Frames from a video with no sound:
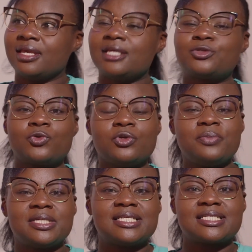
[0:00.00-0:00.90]
it could
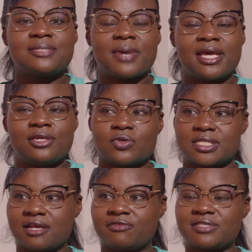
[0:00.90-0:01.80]
be just buying
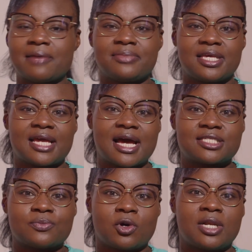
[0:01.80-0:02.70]
yourself something as
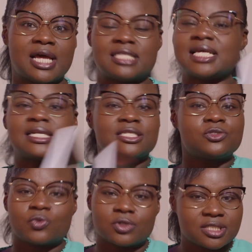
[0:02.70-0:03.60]
small as a
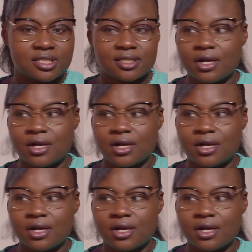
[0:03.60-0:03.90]
wristwatch